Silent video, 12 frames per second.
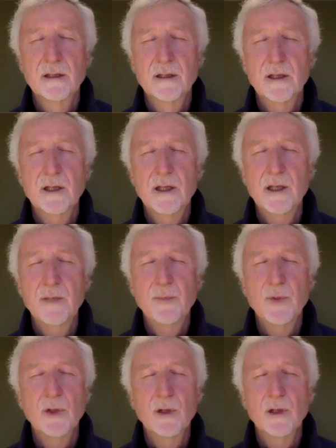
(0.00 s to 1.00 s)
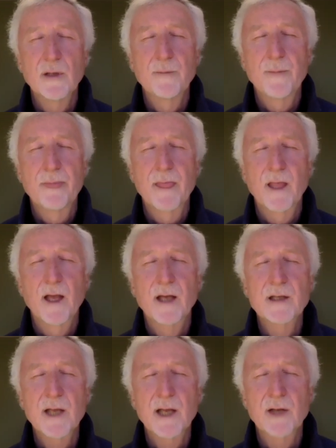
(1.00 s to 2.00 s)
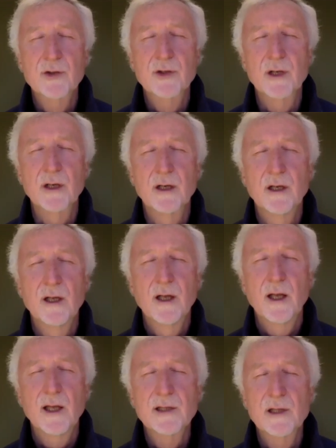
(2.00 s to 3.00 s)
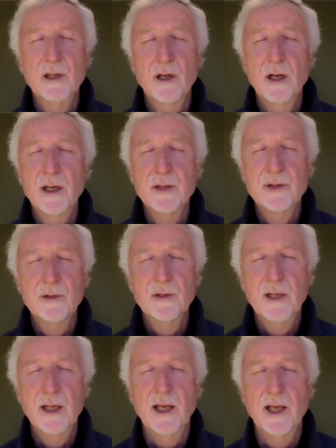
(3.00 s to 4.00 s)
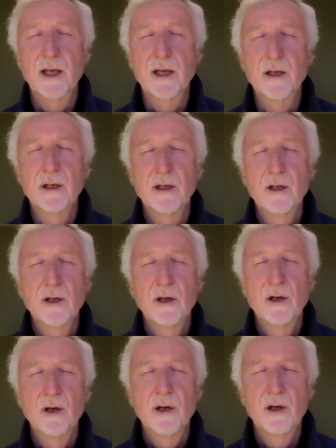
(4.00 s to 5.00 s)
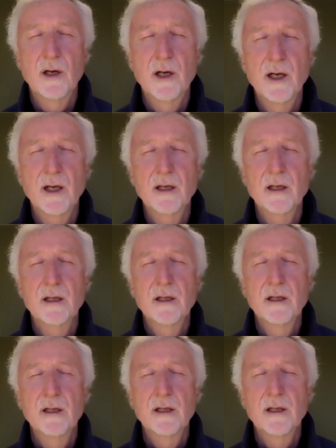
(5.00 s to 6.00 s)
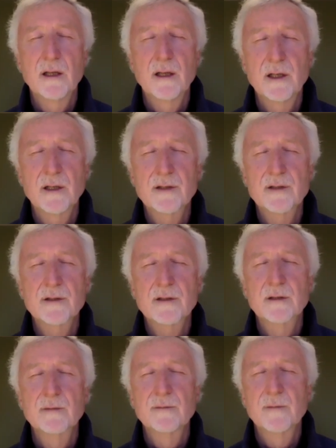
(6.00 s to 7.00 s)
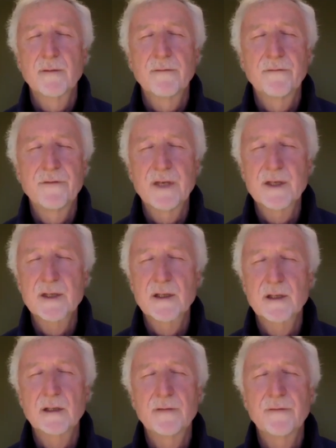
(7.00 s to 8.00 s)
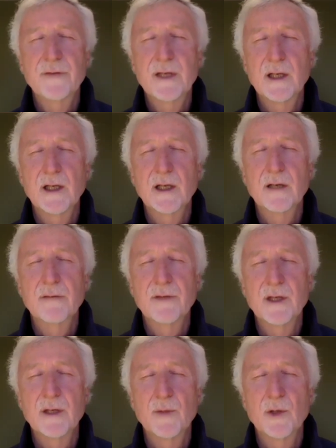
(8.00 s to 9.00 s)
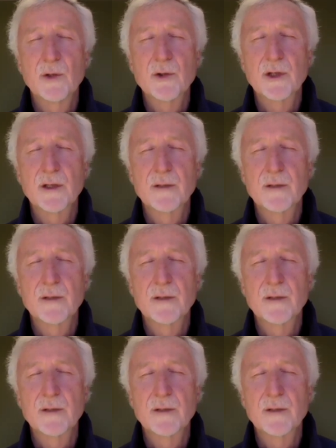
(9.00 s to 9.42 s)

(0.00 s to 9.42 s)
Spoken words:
Keep your attention as long as you can on this physical feeling of the emotion.